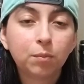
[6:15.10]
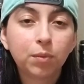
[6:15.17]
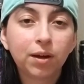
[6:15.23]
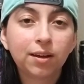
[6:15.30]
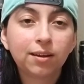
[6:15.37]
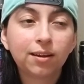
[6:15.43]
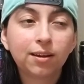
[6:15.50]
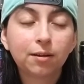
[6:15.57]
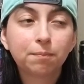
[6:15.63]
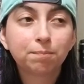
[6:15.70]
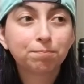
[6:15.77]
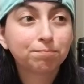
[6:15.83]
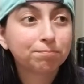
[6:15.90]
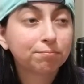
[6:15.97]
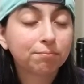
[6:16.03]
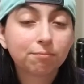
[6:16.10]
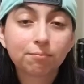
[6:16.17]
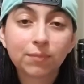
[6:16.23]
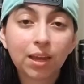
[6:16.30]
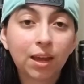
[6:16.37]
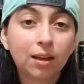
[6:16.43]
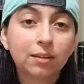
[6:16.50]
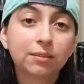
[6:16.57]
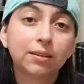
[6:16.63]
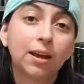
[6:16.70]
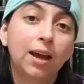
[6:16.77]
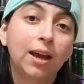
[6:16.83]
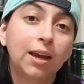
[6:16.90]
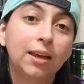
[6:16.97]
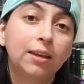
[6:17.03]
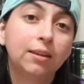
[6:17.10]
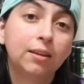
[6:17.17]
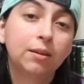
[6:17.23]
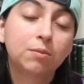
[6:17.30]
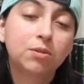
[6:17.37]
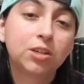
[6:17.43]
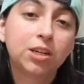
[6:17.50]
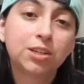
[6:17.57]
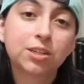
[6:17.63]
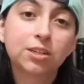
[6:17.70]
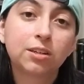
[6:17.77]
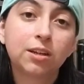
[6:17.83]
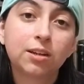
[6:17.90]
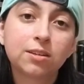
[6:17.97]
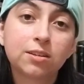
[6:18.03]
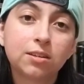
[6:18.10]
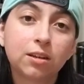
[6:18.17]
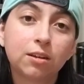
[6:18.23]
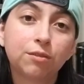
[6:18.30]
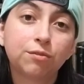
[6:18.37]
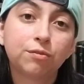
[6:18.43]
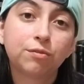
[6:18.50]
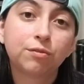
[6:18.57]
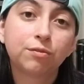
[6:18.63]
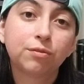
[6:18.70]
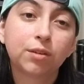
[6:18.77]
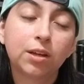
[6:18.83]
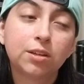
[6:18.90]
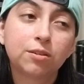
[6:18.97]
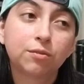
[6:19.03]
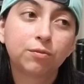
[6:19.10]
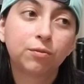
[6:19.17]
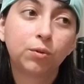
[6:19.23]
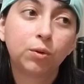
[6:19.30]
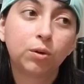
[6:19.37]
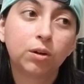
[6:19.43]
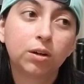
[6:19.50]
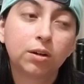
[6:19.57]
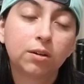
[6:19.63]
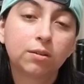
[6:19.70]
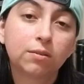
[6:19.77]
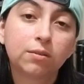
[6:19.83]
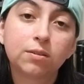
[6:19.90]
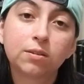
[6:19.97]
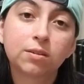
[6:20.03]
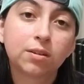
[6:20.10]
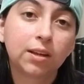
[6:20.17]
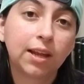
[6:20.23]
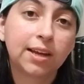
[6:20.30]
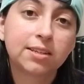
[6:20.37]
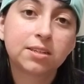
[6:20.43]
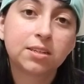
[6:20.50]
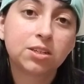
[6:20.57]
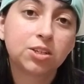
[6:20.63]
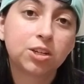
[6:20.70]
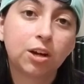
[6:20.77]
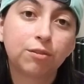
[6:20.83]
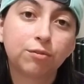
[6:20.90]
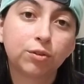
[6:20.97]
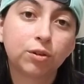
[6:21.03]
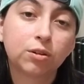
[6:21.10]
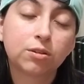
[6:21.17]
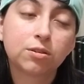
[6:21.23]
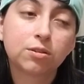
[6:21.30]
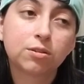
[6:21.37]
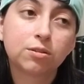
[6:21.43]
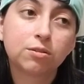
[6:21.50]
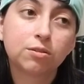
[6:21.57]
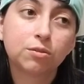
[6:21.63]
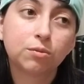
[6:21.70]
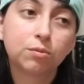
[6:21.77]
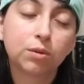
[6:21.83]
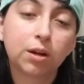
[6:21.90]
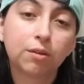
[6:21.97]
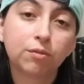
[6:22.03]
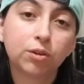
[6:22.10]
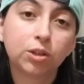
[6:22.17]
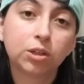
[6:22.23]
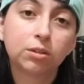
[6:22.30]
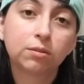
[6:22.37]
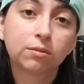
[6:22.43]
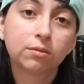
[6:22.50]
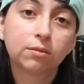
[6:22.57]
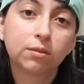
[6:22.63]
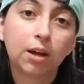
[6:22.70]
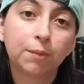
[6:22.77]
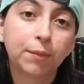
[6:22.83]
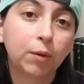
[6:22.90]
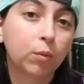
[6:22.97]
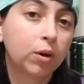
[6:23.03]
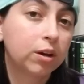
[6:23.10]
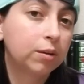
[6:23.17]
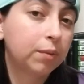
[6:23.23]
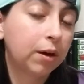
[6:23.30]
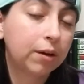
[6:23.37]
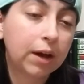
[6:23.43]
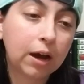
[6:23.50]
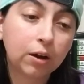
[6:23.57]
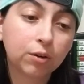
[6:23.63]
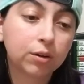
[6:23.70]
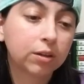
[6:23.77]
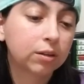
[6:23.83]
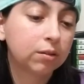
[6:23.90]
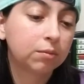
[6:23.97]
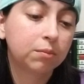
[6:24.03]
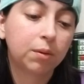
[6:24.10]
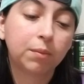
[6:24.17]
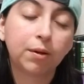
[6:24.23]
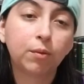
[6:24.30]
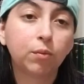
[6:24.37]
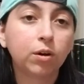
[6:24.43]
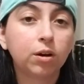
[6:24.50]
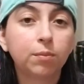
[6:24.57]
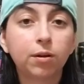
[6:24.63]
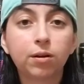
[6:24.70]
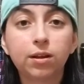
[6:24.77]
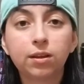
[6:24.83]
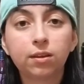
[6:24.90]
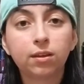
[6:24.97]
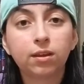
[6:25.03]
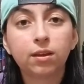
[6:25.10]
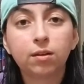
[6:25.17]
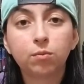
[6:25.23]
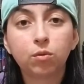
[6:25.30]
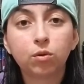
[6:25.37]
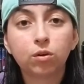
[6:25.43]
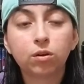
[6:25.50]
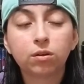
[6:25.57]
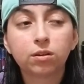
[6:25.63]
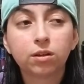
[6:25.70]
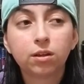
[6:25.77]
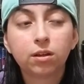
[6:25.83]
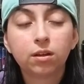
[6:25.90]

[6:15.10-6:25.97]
But, yeah, I am changing a lot of stuff. It's for just last-ditch efforts to whatever. I'm not worried about algorithm. I'm not worried about anything anymore.